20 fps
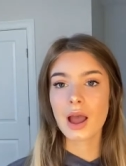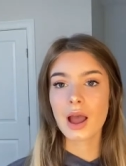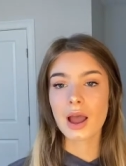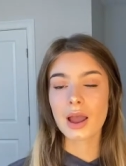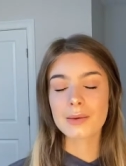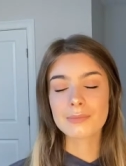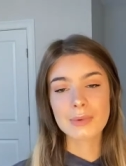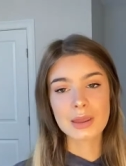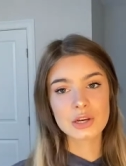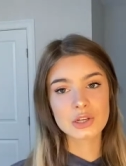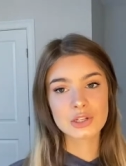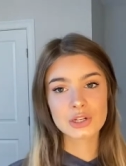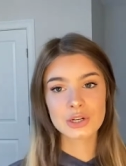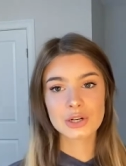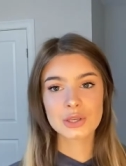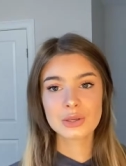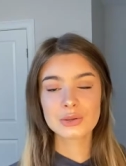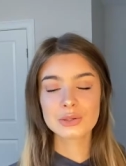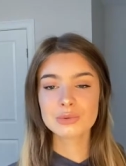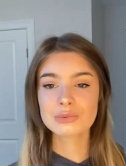I made sure
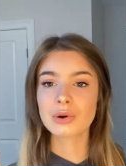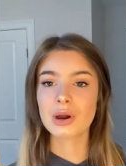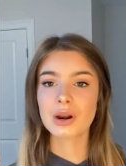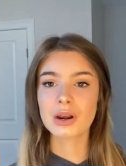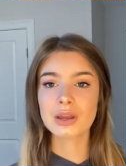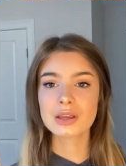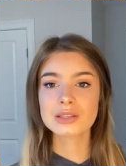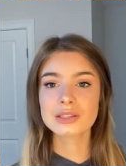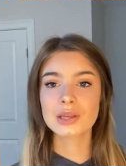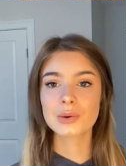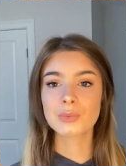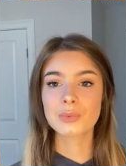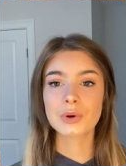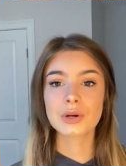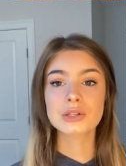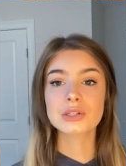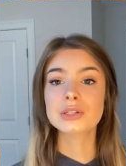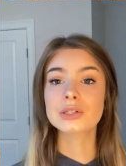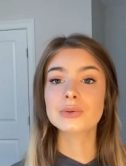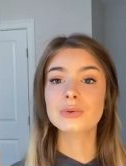to use products that
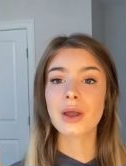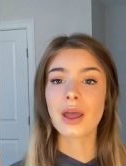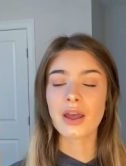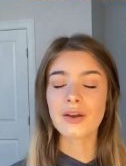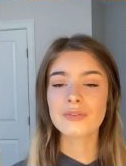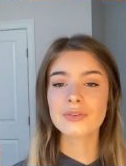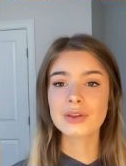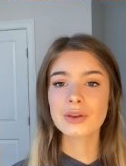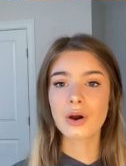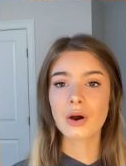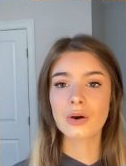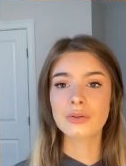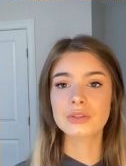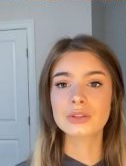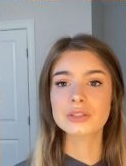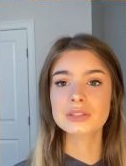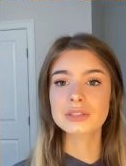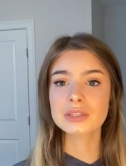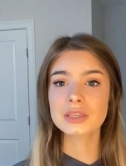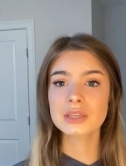weren't too heavy on the
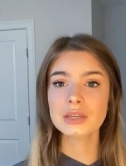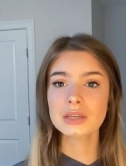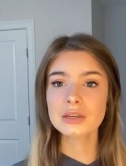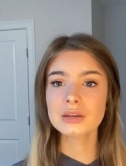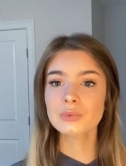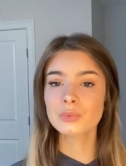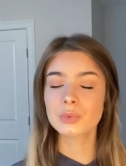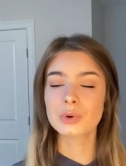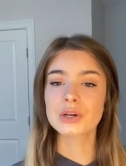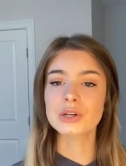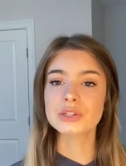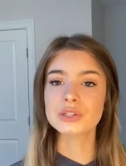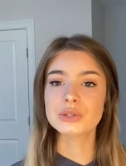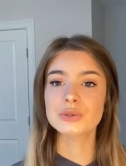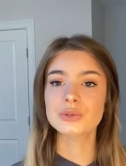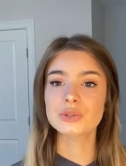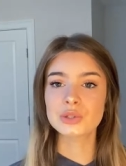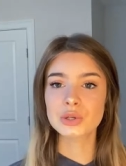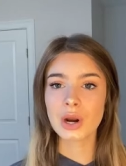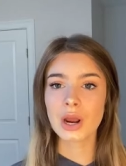skin, weren't
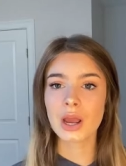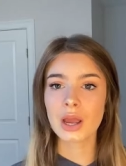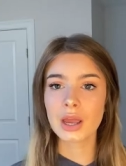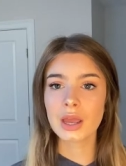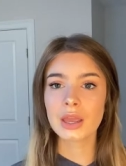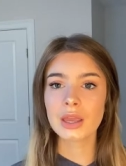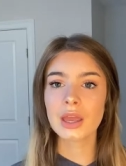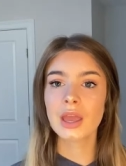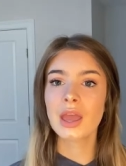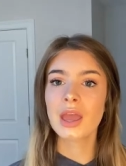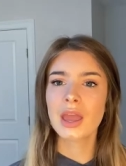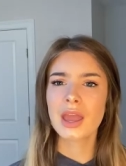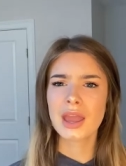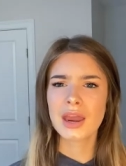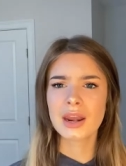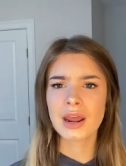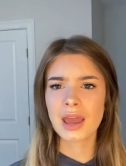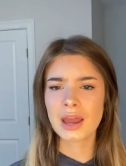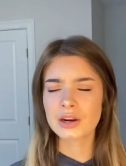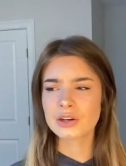too drying,
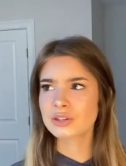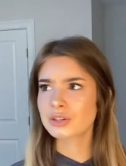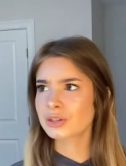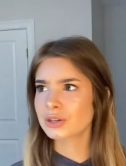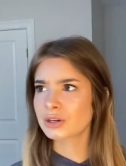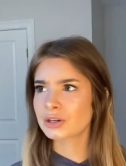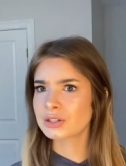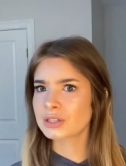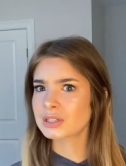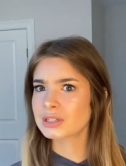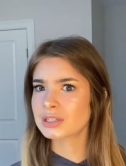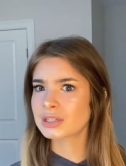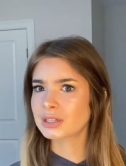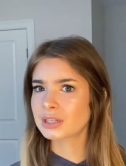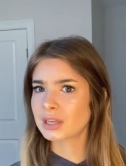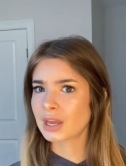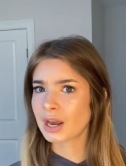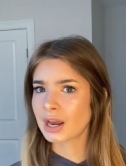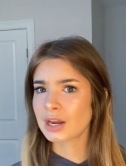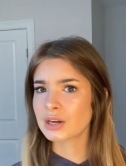and actually are
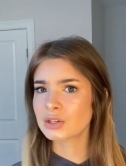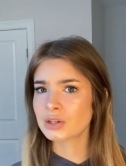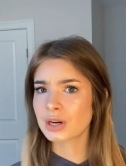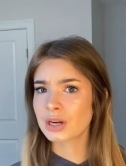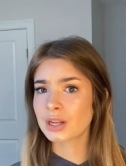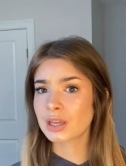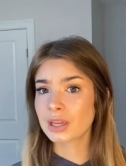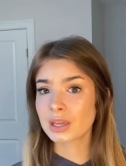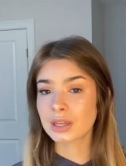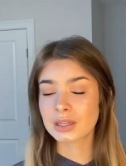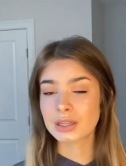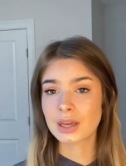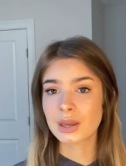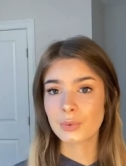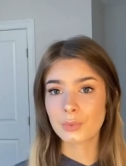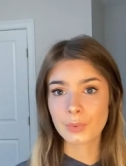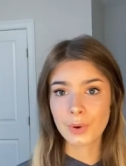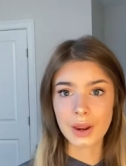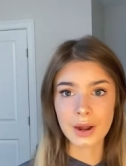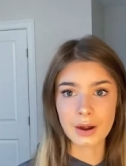decently hydrating and light
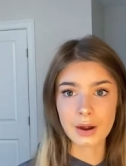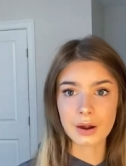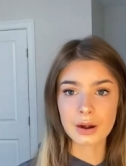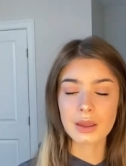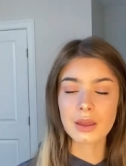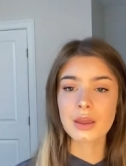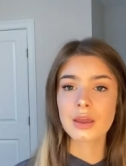wear.